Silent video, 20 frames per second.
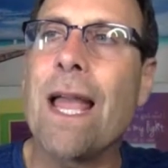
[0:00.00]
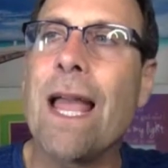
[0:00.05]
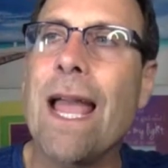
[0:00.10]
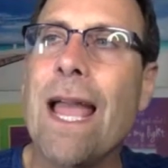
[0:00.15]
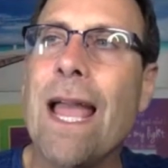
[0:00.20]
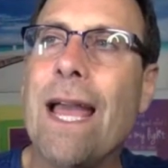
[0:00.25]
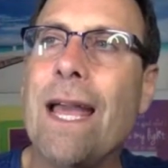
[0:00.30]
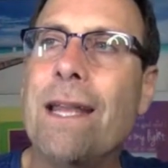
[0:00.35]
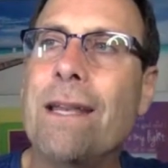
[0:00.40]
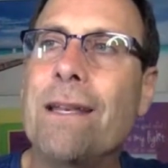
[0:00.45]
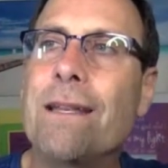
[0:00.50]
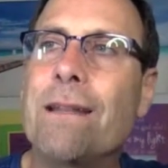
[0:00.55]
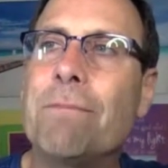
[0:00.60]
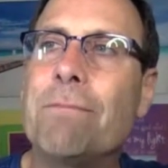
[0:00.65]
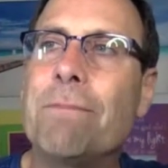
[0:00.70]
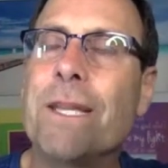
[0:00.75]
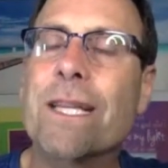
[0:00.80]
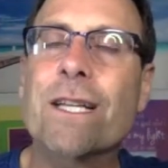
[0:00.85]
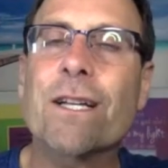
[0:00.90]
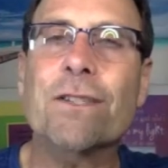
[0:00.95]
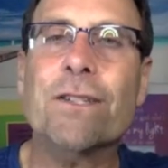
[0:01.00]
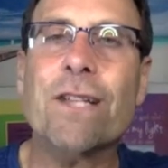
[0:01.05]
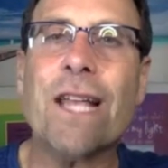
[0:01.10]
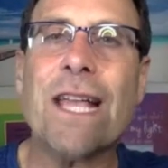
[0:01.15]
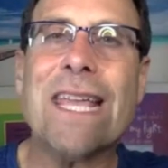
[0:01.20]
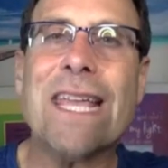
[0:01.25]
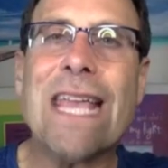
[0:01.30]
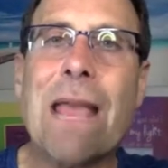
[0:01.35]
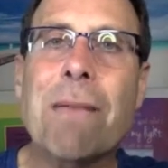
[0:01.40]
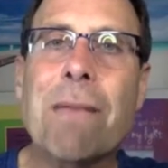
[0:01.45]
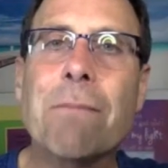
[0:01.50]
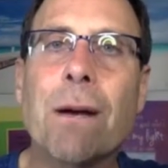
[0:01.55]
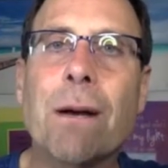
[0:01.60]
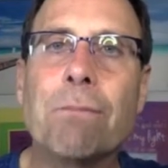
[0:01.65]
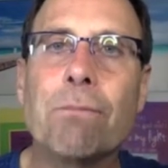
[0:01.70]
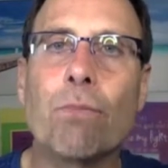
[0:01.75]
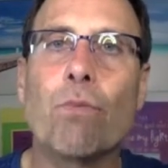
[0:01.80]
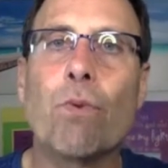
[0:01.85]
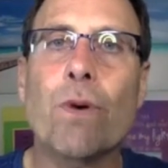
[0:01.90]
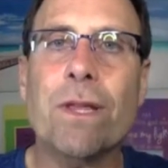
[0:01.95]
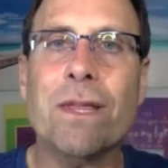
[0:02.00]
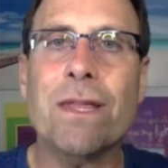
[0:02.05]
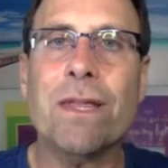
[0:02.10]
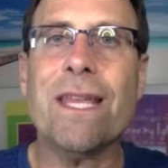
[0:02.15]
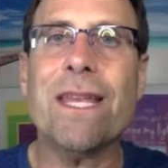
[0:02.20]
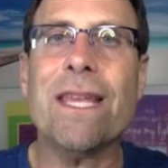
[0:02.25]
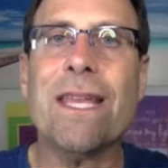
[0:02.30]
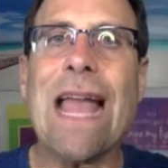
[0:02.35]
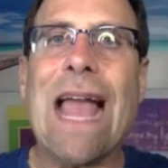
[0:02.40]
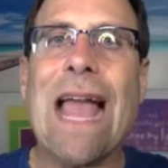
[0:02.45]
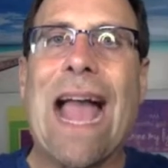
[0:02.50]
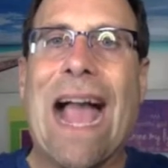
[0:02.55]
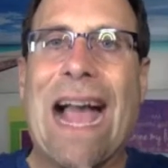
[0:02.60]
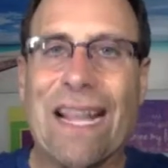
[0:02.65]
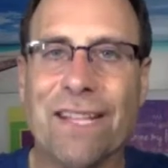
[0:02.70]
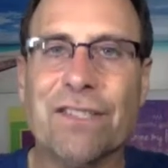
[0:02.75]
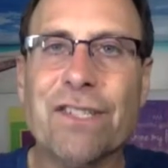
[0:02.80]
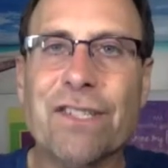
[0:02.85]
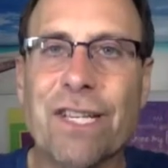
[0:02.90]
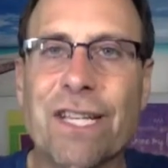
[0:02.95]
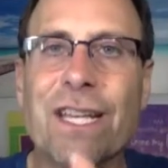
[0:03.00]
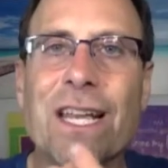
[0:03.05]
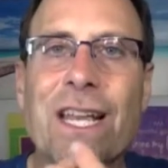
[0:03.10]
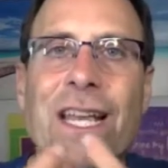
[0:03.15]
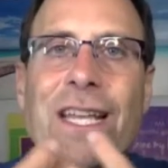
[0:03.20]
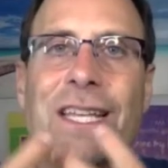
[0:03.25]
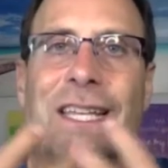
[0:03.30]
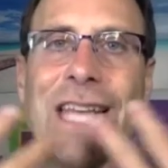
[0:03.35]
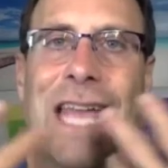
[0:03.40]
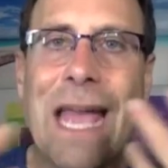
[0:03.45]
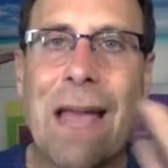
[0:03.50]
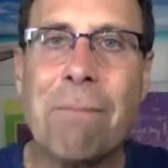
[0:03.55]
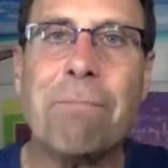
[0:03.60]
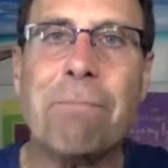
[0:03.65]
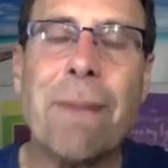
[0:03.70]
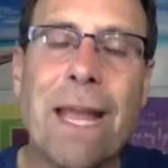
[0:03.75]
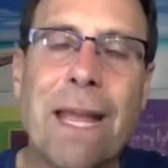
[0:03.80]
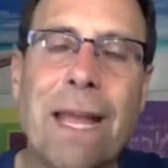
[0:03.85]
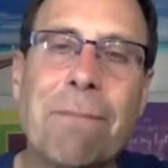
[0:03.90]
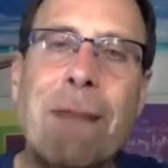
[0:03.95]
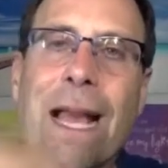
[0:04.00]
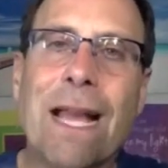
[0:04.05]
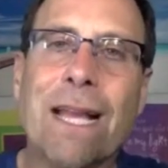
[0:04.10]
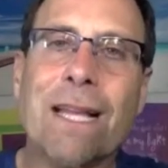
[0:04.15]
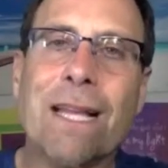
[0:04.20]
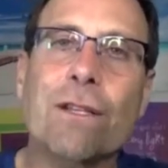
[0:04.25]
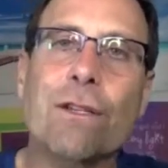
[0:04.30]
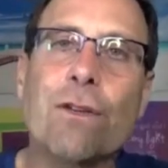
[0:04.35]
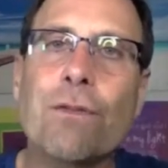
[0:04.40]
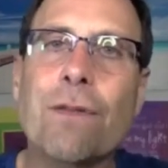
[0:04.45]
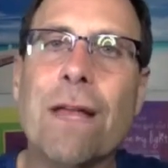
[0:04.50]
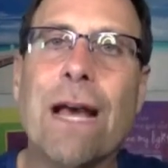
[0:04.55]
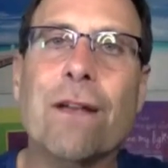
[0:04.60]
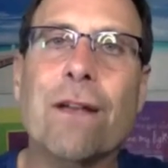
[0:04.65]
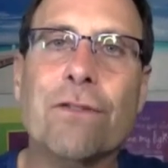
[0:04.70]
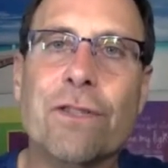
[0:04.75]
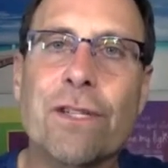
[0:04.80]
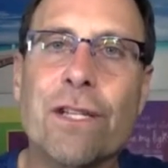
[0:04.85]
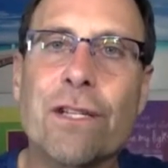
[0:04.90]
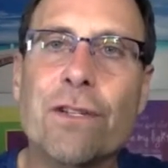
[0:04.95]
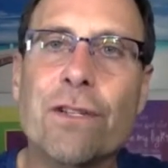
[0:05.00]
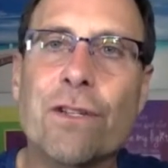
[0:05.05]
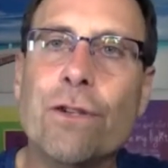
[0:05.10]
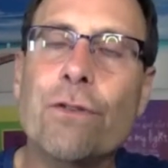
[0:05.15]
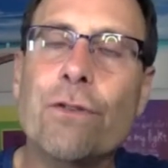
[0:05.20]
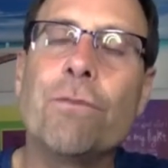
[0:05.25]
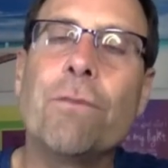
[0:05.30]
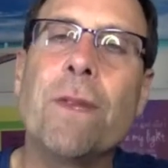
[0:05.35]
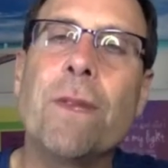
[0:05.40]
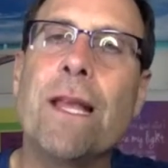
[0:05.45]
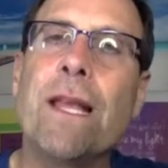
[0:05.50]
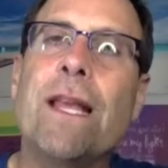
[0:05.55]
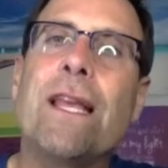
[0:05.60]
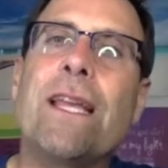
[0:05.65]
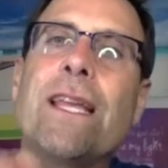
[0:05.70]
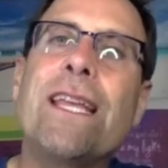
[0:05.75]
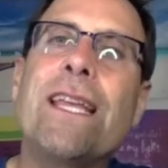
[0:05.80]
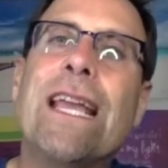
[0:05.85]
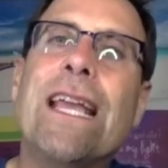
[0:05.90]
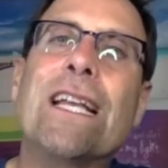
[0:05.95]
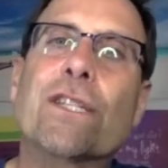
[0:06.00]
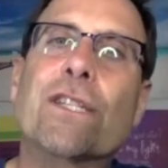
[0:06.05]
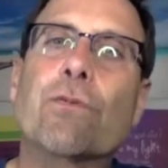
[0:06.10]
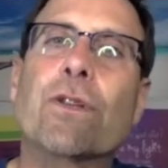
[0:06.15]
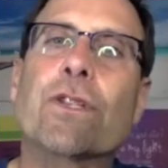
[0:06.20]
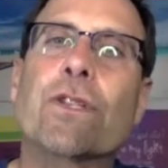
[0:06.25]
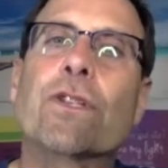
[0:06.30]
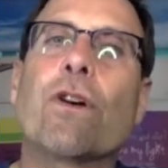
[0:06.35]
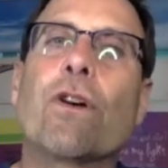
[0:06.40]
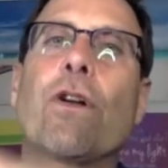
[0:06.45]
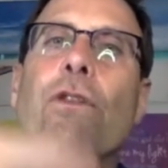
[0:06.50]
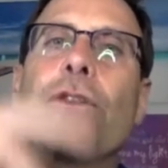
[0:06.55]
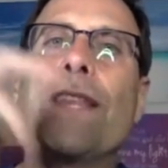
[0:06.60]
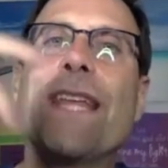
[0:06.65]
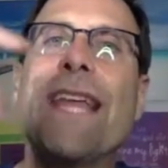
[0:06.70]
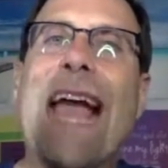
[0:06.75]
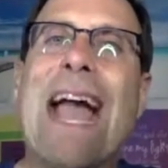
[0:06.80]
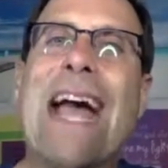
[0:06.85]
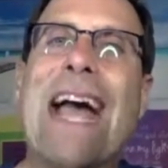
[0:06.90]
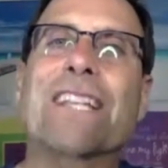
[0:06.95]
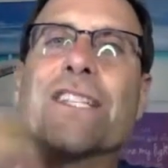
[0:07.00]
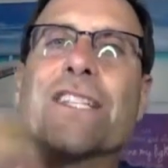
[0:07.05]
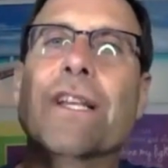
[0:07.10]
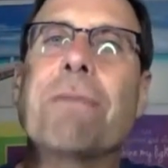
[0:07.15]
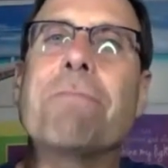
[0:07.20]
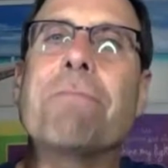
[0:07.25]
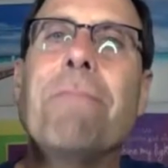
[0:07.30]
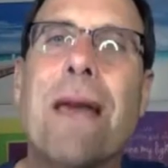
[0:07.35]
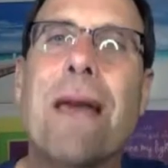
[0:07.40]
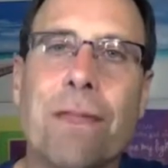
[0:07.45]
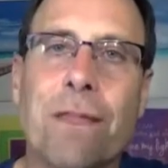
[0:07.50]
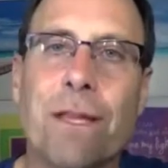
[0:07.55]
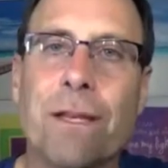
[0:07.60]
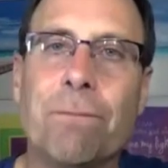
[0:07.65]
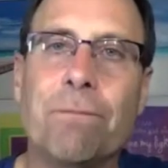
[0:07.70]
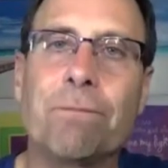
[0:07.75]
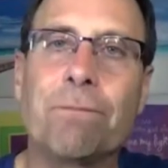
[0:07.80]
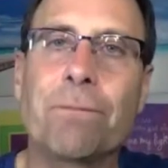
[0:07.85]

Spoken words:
And because I came up with the Ask campaign back in 2002, he has what's called the Ask method.